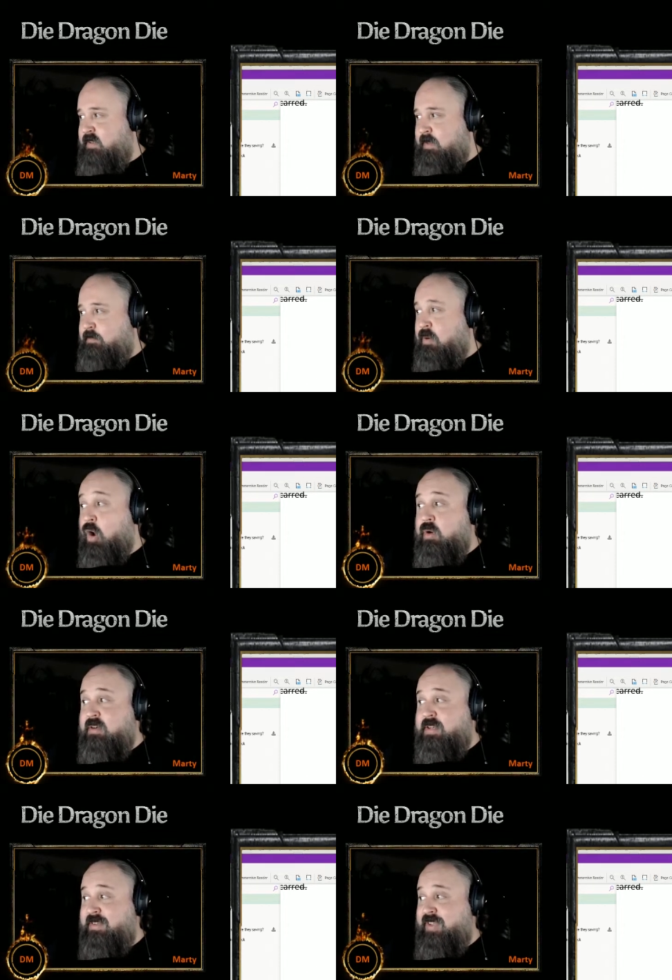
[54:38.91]
The
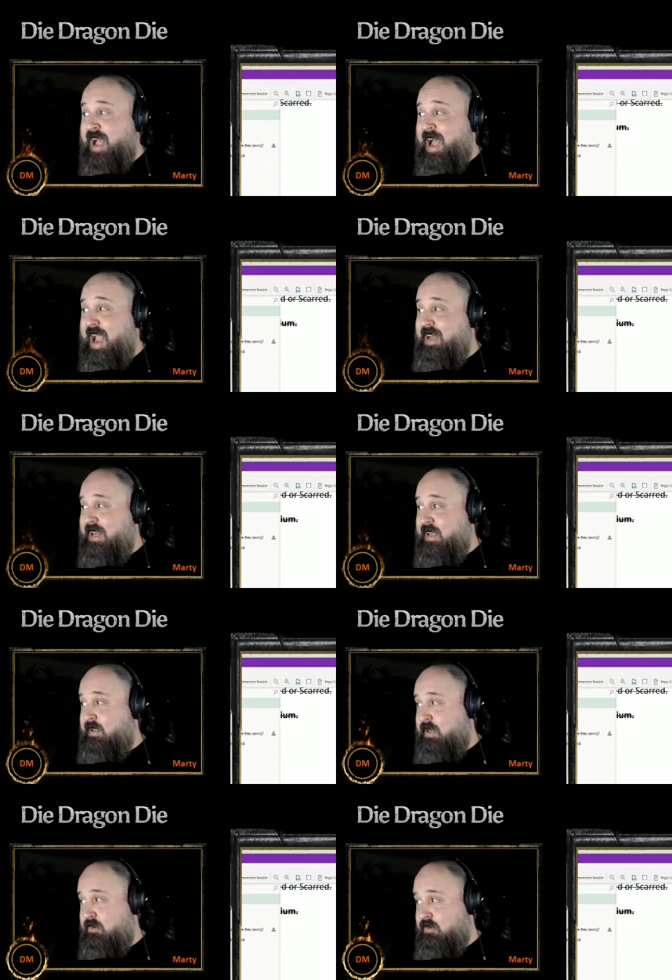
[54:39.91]
opponent is hiding.
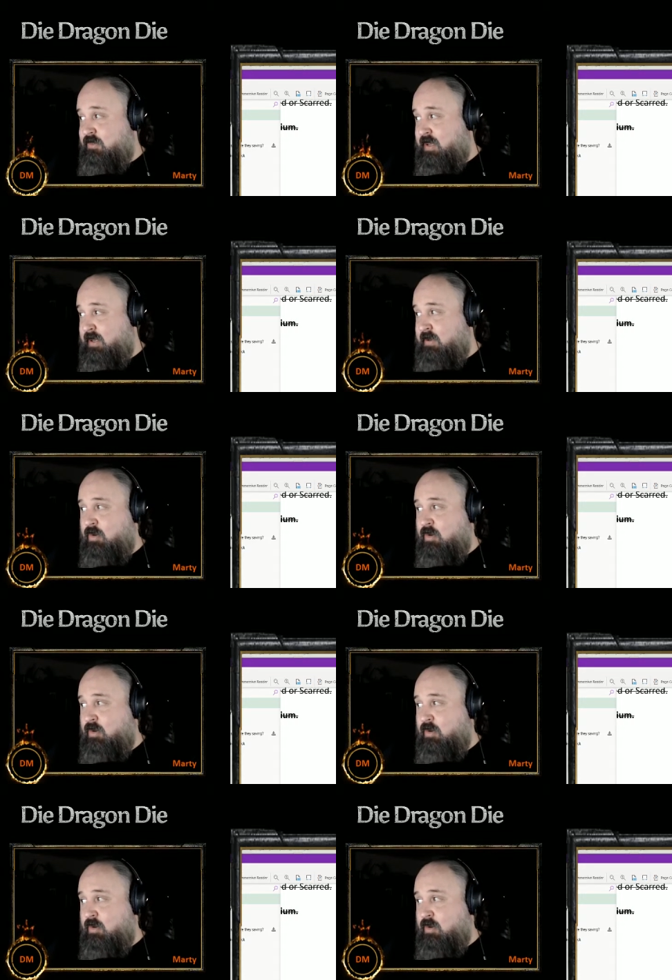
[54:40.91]
Interesting.